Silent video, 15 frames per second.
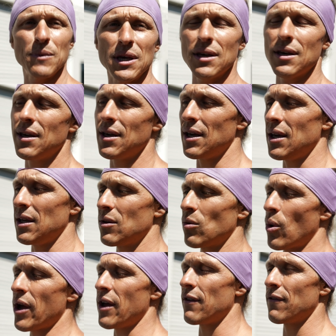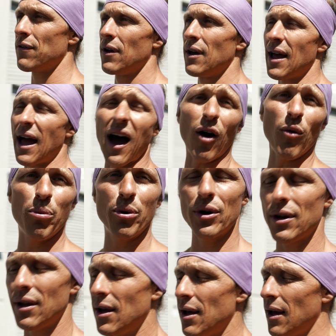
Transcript: me in the way of output?